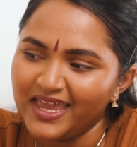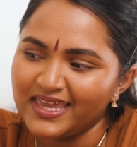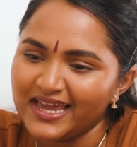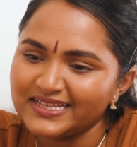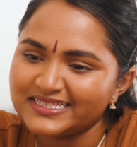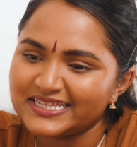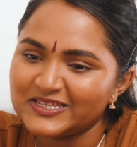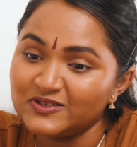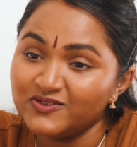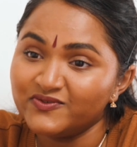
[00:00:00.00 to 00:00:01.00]
guess
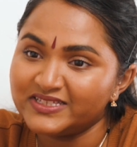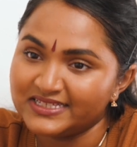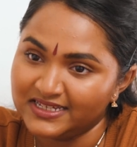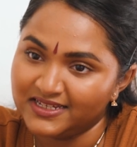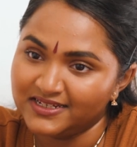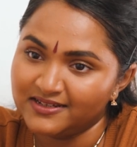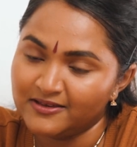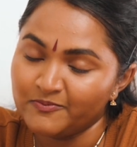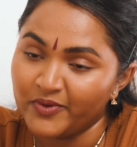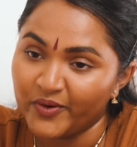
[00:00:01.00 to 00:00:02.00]
you've
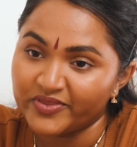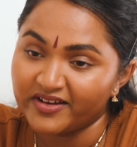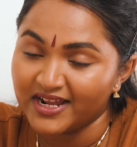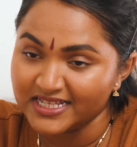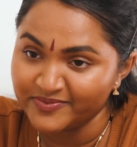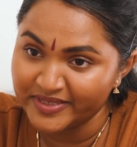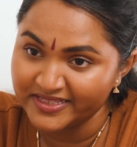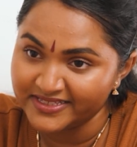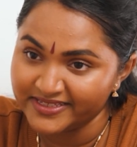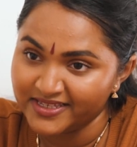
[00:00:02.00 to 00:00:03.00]
seen both your
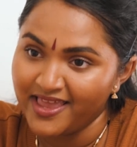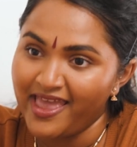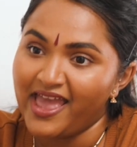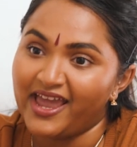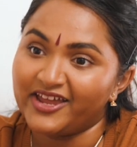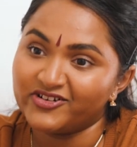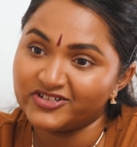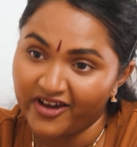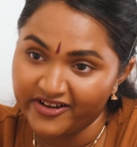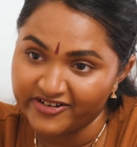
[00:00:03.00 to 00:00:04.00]
husband and your
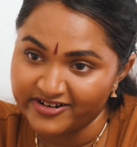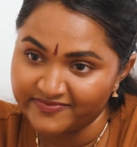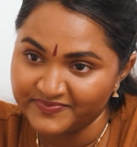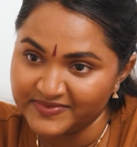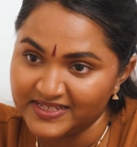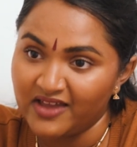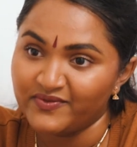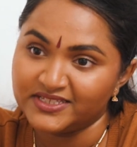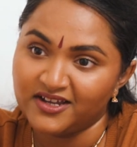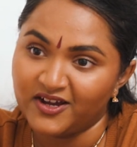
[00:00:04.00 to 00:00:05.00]
daughter dive
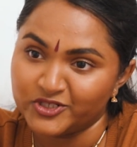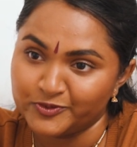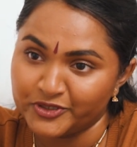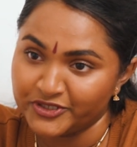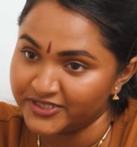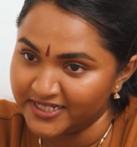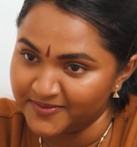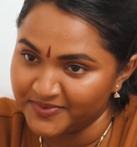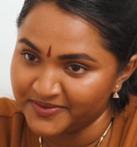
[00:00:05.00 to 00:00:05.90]
into entrepreneurship.